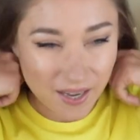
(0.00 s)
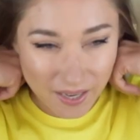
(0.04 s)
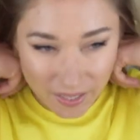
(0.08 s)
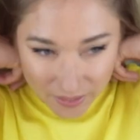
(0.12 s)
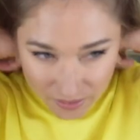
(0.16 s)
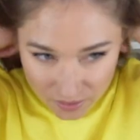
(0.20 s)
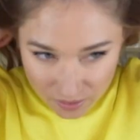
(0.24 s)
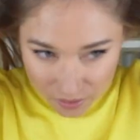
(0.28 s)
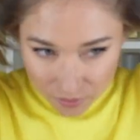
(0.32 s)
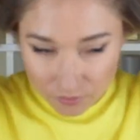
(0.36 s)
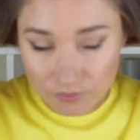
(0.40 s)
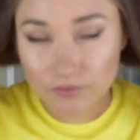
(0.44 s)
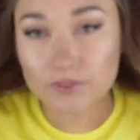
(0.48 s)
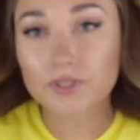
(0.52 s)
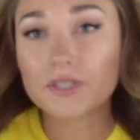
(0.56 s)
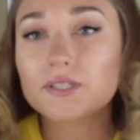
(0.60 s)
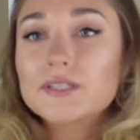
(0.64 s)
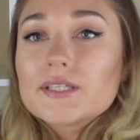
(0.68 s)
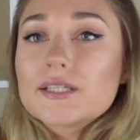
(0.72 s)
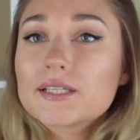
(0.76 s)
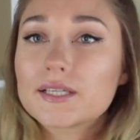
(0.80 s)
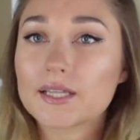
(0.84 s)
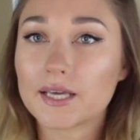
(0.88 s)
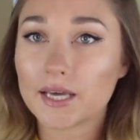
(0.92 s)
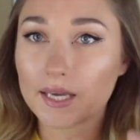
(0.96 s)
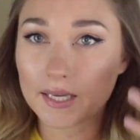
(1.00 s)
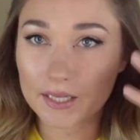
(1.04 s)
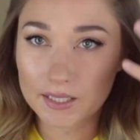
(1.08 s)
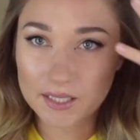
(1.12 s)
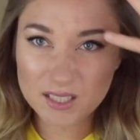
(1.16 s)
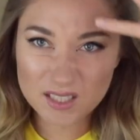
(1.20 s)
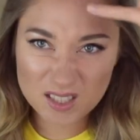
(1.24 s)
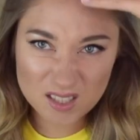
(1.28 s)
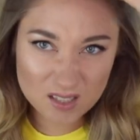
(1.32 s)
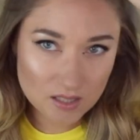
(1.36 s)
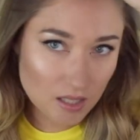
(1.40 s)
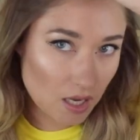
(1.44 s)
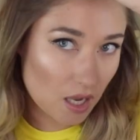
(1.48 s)
I don't really like
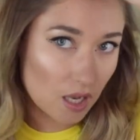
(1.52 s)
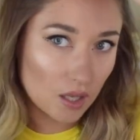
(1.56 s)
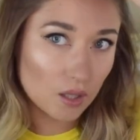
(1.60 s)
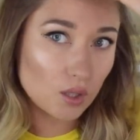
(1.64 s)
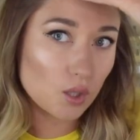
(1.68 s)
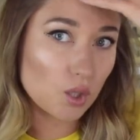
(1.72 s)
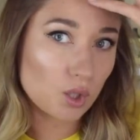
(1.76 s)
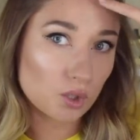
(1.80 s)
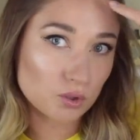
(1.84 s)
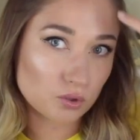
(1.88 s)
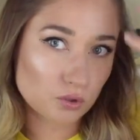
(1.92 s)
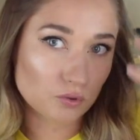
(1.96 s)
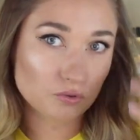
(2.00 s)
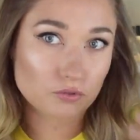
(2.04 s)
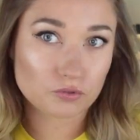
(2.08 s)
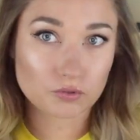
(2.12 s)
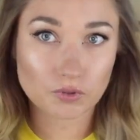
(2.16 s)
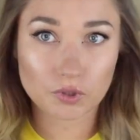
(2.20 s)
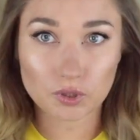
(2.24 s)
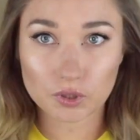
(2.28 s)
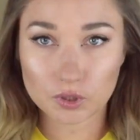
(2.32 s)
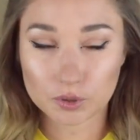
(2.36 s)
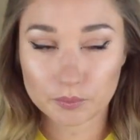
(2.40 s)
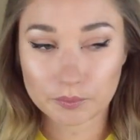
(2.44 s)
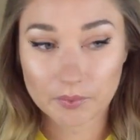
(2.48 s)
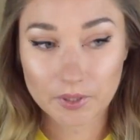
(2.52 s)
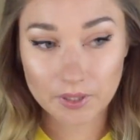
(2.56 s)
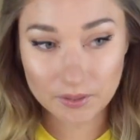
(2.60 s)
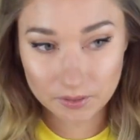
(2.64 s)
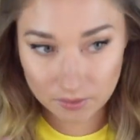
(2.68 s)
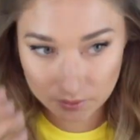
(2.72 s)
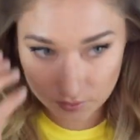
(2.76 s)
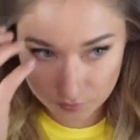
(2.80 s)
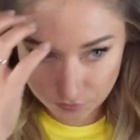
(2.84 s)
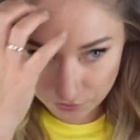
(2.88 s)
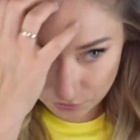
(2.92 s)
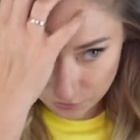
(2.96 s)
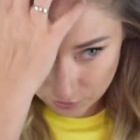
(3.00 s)
a lot of volume in
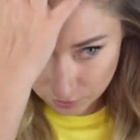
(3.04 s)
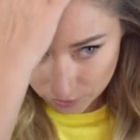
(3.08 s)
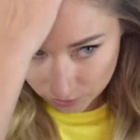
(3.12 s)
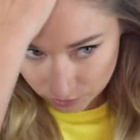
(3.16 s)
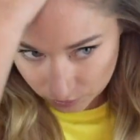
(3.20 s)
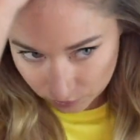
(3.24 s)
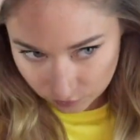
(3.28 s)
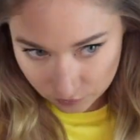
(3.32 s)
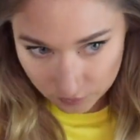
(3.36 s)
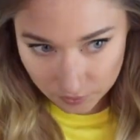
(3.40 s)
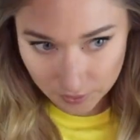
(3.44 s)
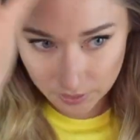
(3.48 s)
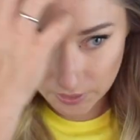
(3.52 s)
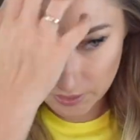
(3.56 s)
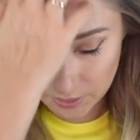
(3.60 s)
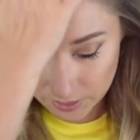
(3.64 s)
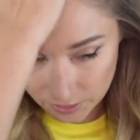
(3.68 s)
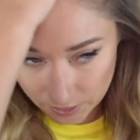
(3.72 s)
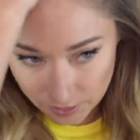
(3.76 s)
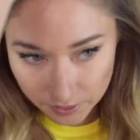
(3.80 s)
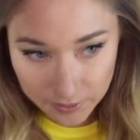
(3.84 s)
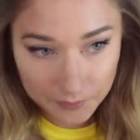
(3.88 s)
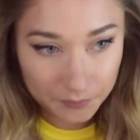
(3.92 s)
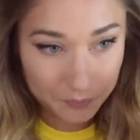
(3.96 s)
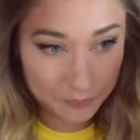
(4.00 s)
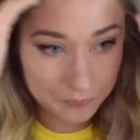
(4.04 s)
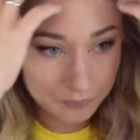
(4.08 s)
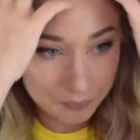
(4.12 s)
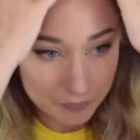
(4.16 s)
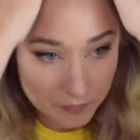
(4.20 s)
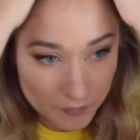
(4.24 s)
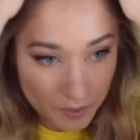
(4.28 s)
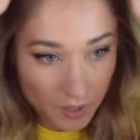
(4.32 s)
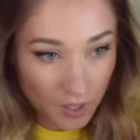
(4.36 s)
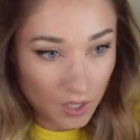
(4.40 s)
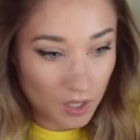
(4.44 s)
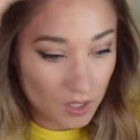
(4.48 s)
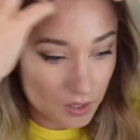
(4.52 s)
the front of the hair,
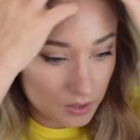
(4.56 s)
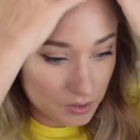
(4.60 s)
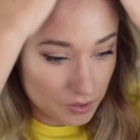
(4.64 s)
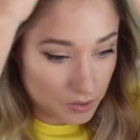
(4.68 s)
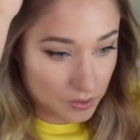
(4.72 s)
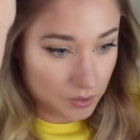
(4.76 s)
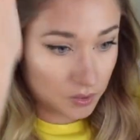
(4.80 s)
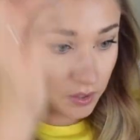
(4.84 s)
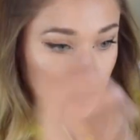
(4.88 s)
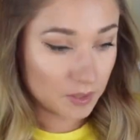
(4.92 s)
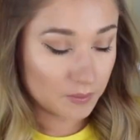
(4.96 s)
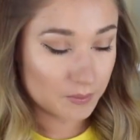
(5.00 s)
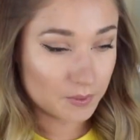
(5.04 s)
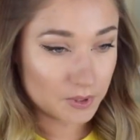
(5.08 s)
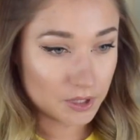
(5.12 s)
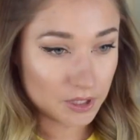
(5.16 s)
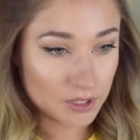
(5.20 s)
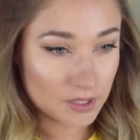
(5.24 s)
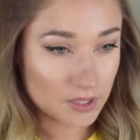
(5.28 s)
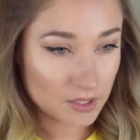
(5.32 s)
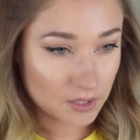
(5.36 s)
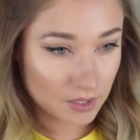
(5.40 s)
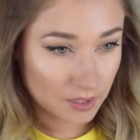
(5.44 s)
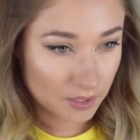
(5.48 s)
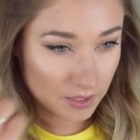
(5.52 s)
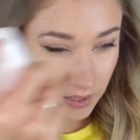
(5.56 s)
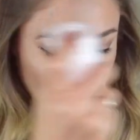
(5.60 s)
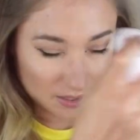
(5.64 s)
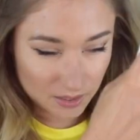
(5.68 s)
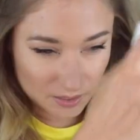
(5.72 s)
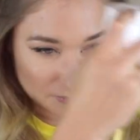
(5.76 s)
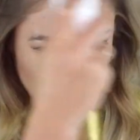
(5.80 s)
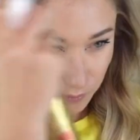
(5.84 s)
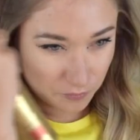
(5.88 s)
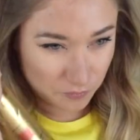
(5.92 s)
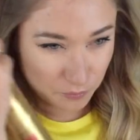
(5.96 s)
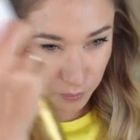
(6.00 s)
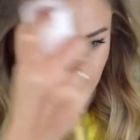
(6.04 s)
so I'm just kind
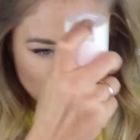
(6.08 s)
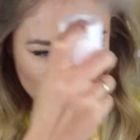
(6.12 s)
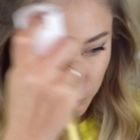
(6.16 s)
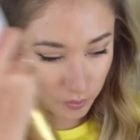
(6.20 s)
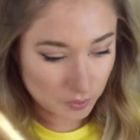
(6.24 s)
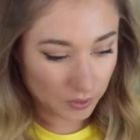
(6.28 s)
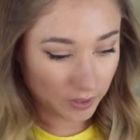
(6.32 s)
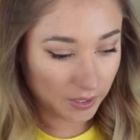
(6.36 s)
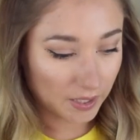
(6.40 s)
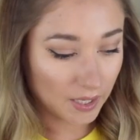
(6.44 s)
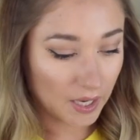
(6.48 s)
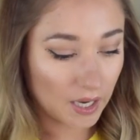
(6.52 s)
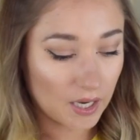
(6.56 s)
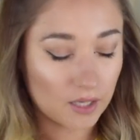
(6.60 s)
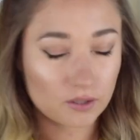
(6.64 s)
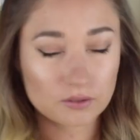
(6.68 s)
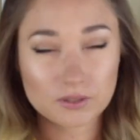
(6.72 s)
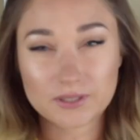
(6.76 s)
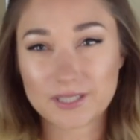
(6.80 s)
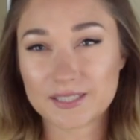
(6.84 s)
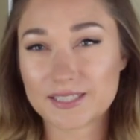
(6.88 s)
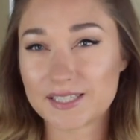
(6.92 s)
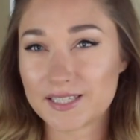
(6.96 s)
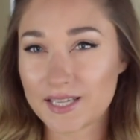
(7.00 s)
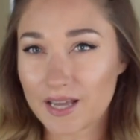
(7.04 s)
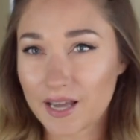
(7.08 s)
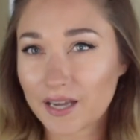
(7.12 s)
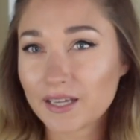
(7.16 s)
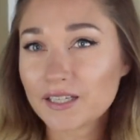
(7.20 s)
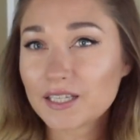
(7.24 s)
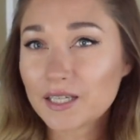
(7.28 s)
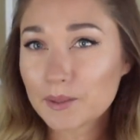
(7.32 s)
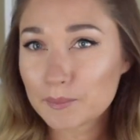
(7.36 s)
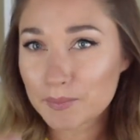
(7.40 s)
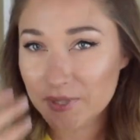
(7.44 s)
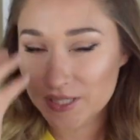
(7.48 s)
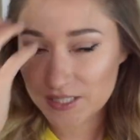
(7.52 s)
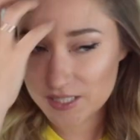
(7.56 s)
of pulling out a
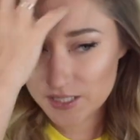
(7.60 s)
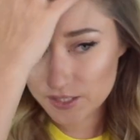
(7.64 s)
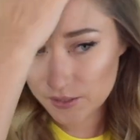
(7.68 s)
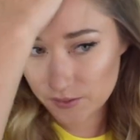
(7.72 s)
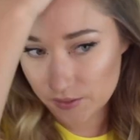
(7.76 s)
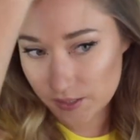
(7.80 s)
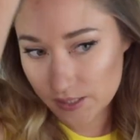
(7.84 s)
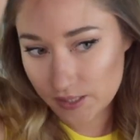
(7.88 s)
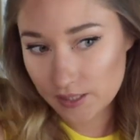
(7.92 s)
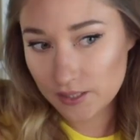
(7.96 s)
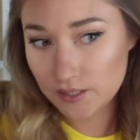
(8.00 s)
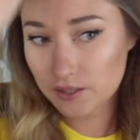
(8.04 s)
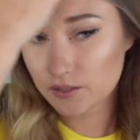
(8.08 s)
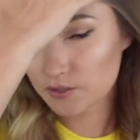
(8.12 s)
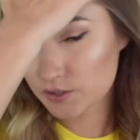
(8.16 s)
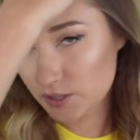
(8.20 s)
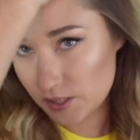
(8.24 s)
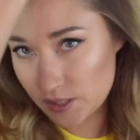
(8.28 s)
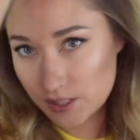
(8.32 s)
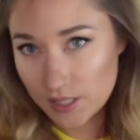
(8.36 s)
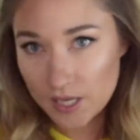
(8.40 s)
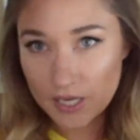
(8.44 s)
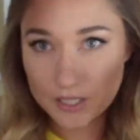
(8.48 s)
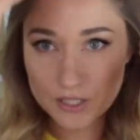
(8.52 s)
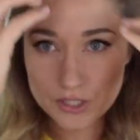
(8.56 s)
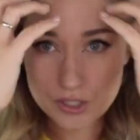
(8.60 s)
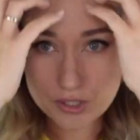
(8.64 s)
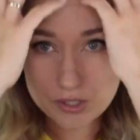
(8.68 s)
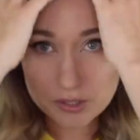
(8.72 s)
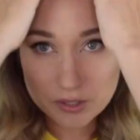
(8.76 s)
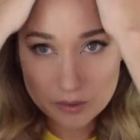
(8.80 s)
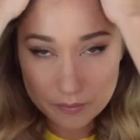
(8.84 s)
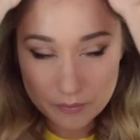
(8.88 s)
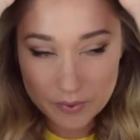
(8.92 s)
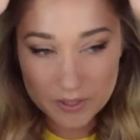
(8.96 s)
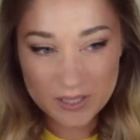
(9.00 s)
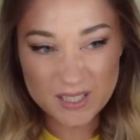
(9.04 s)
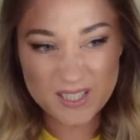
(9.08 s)
tiny bit so it still looks
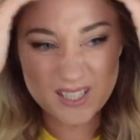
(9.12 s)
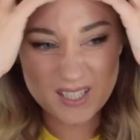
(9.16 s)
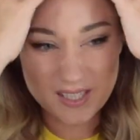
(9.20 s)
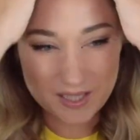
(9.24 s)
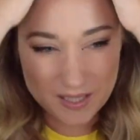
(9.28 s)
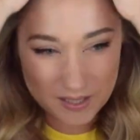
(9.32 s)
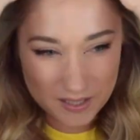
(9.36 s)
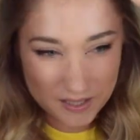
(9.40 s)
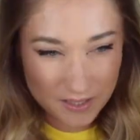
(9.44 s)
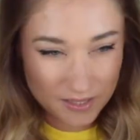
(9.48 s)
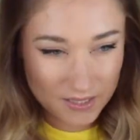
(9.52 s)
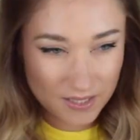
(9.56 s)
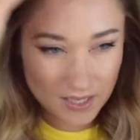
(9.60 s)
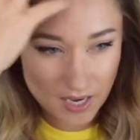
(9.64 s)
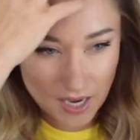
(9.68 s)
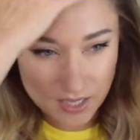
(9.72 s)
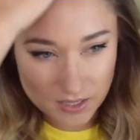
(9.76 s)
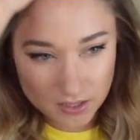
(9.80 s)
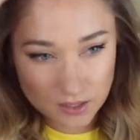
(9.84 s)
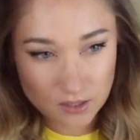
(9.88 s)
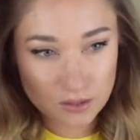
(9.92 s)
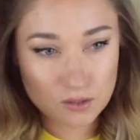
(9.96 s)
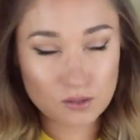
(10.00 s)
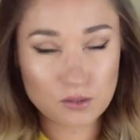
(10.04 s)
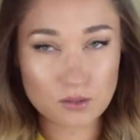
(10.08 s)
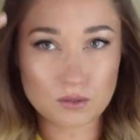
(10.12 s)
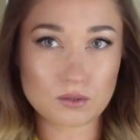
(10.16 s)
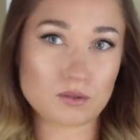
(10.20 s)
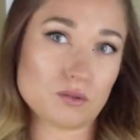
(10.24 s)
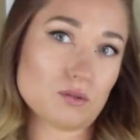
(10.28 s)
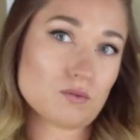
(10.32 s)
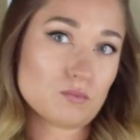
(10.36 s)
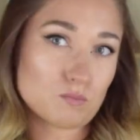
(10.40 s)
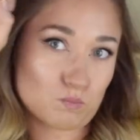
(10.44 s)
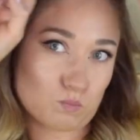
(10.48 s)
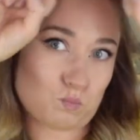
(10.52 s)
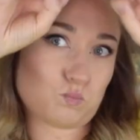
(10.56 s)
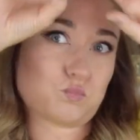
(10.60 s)
natural, but it's not
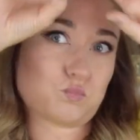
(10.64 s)
too